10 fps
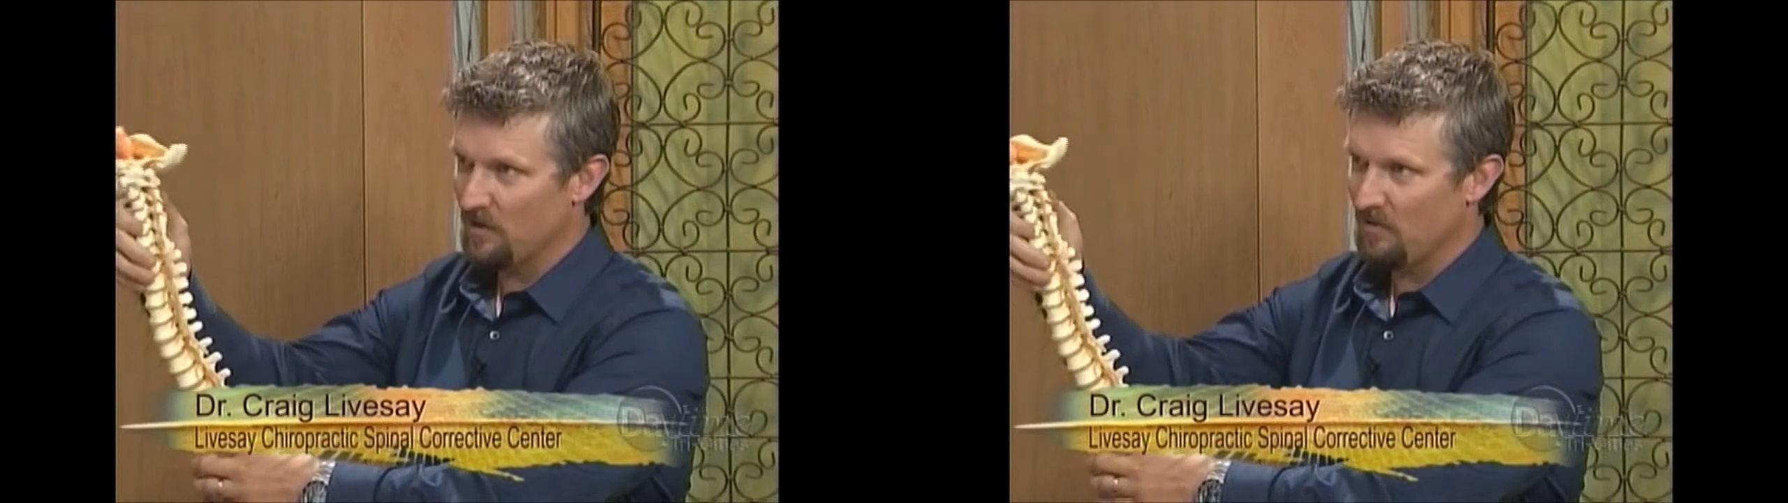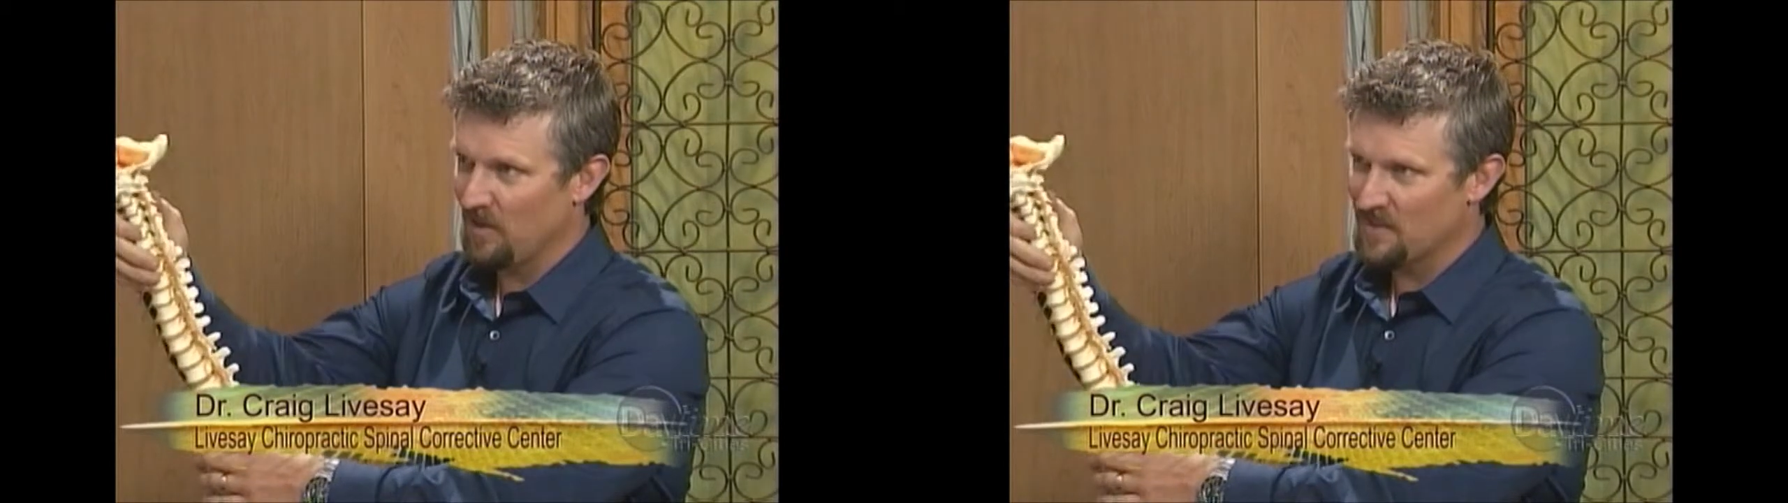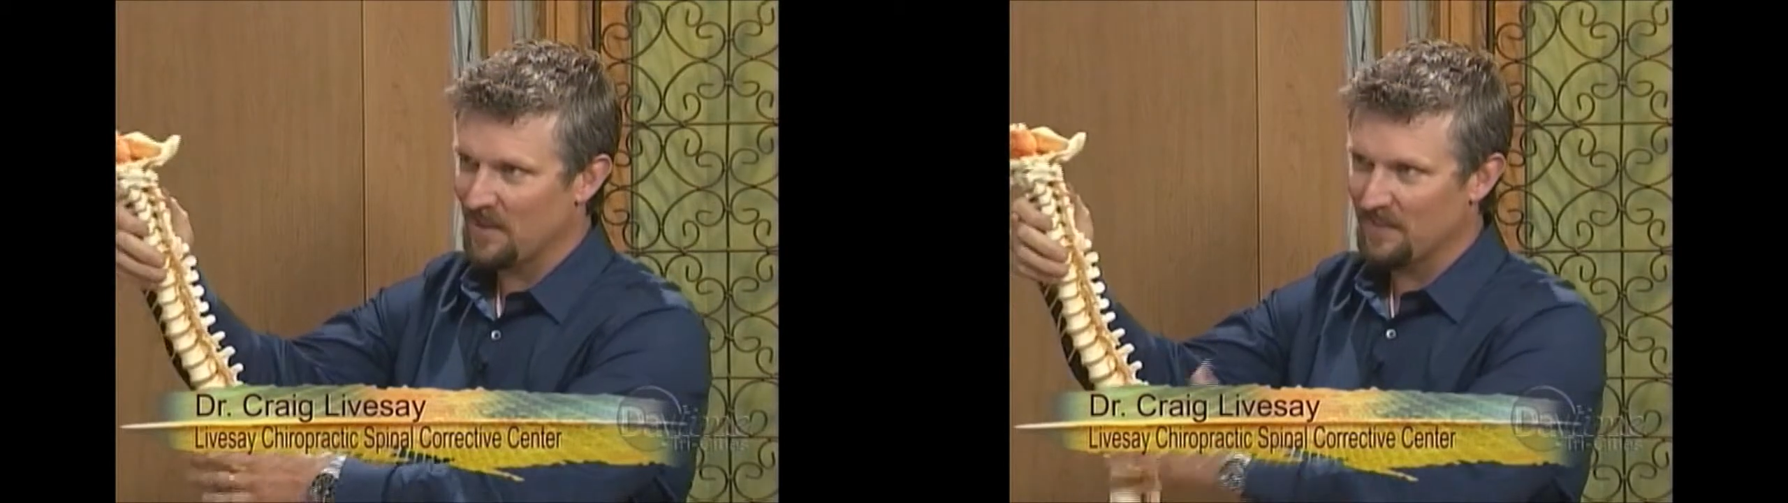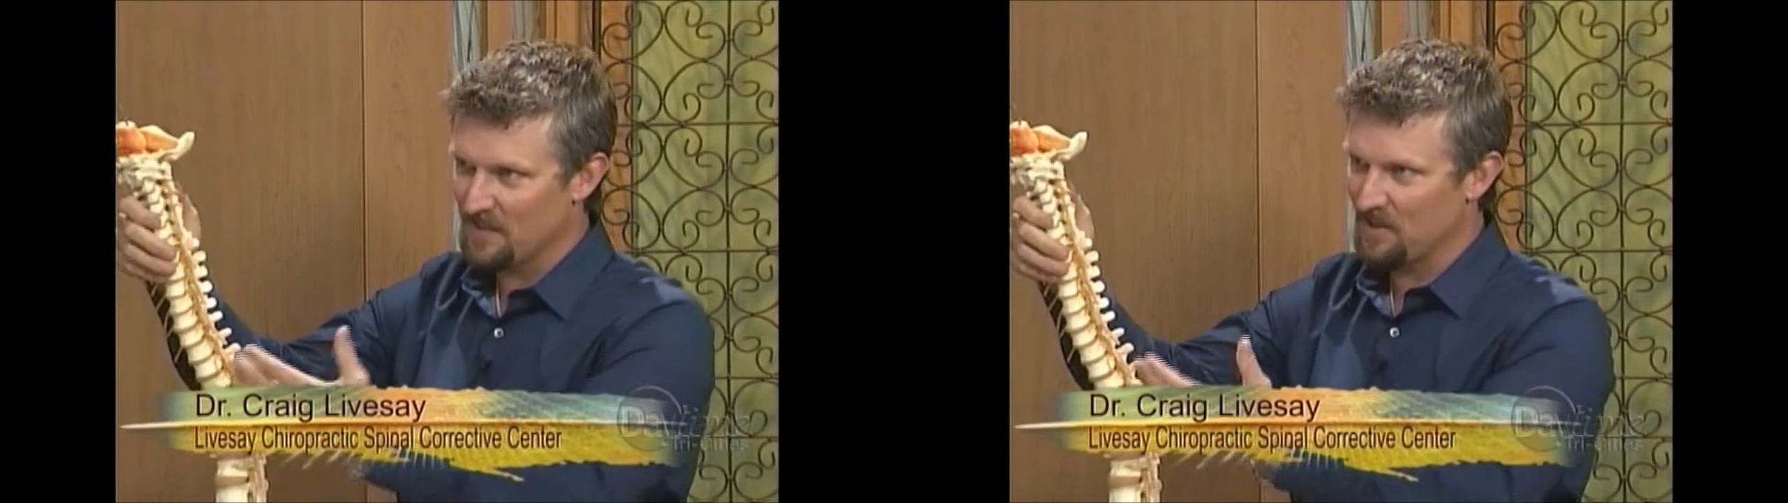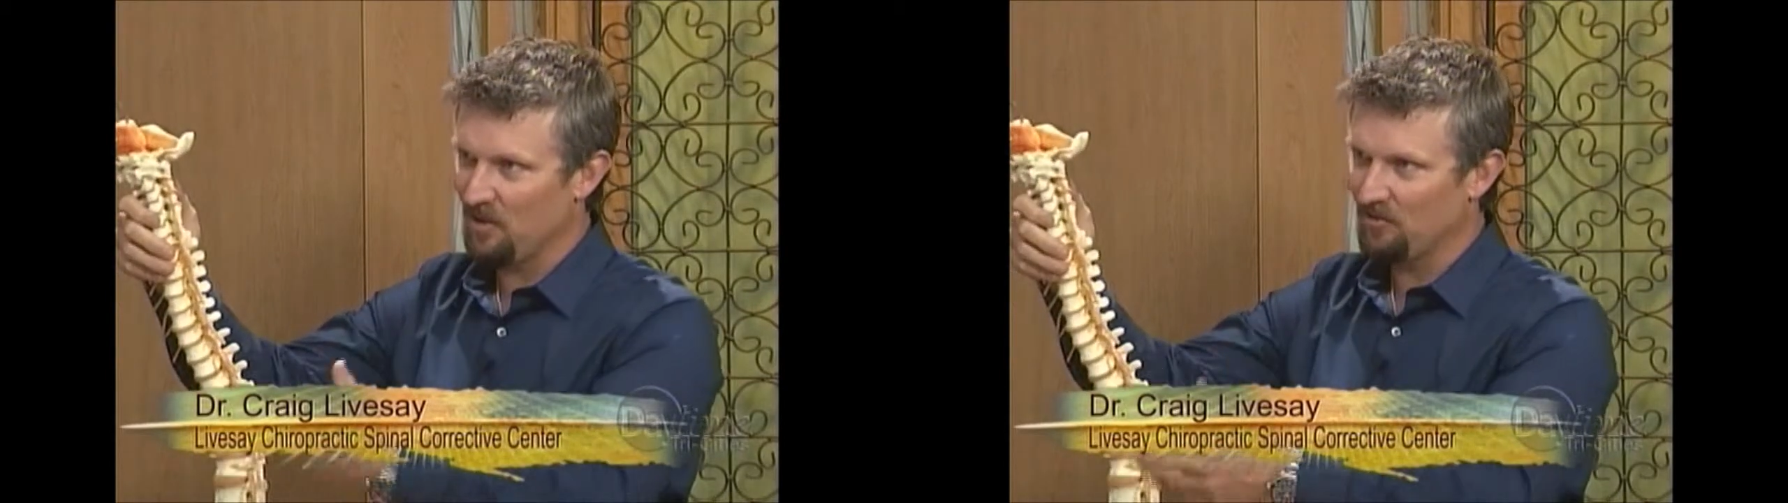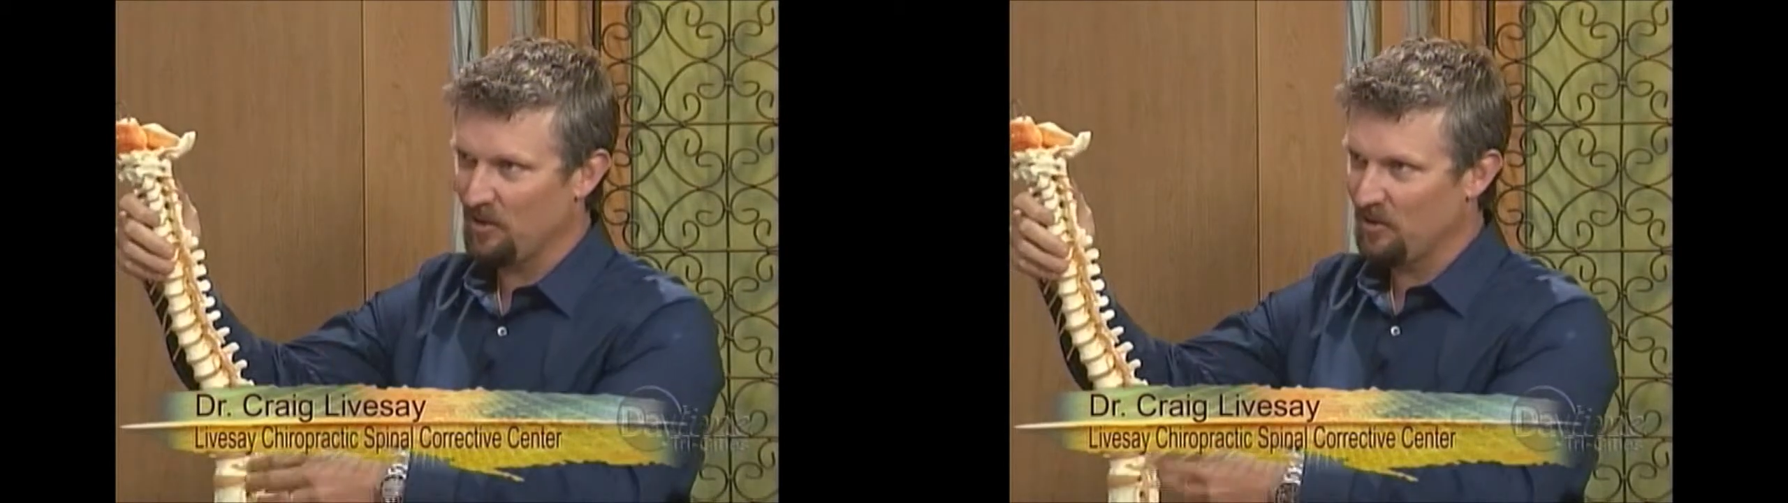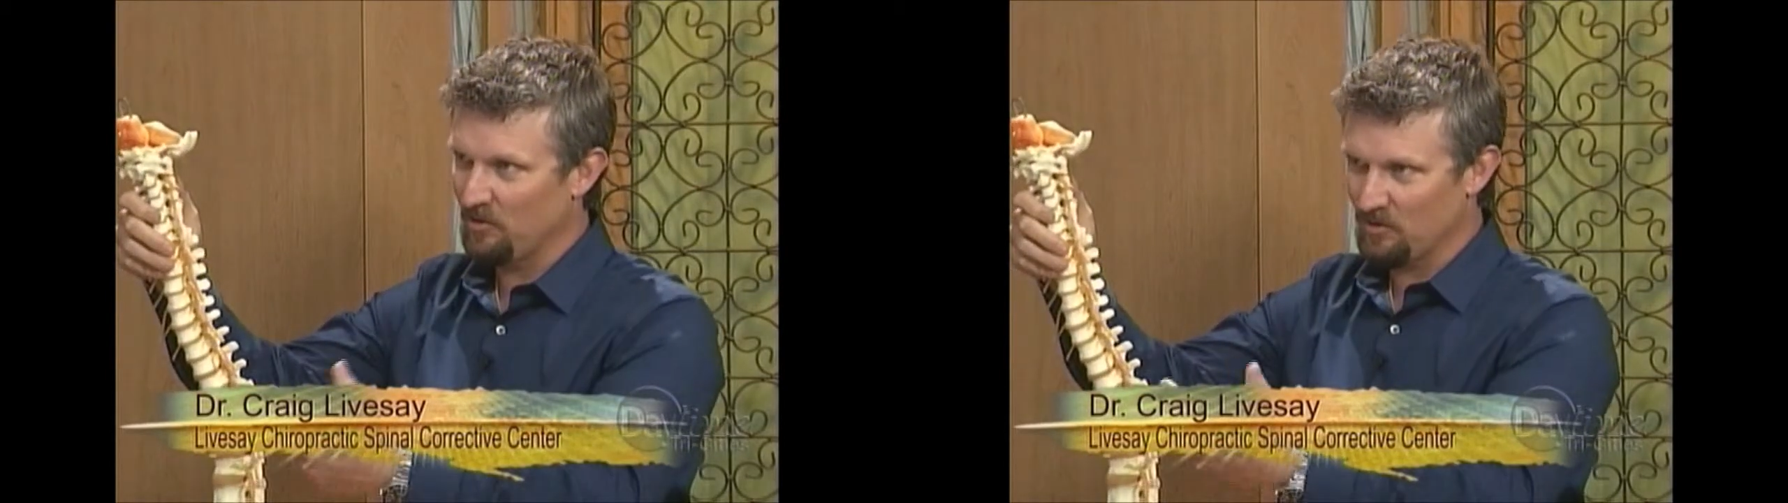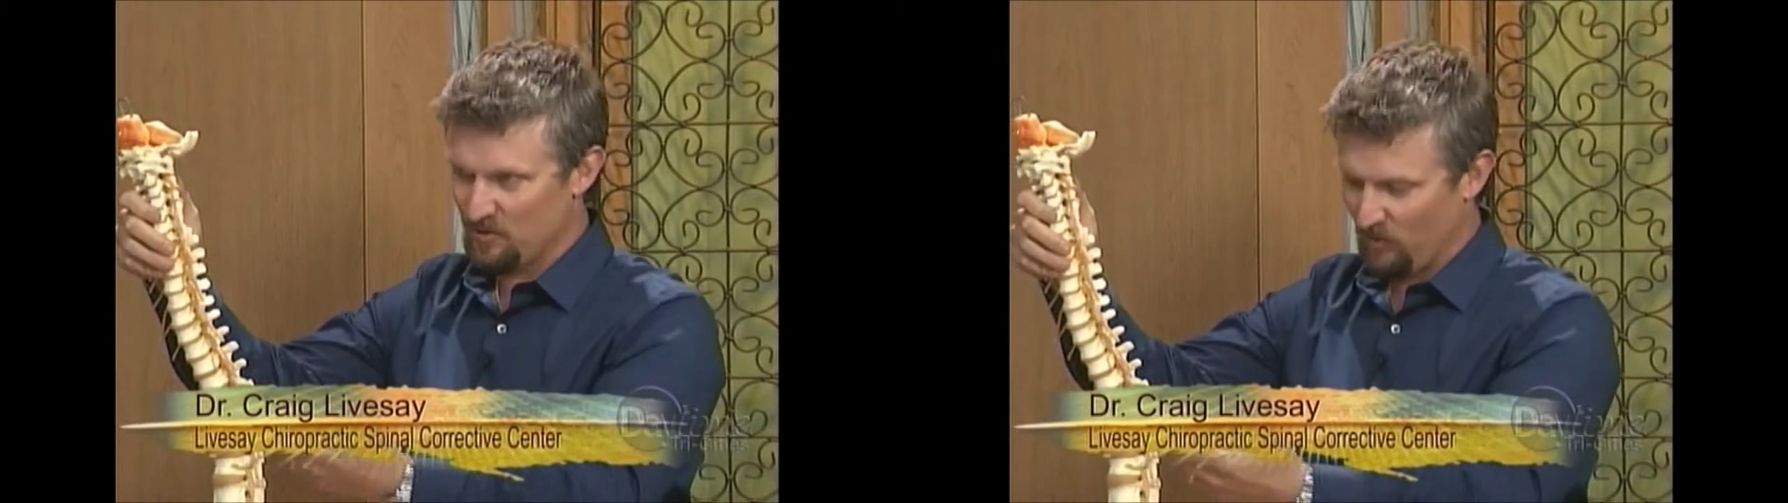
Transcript: Everybody's got the cell phone,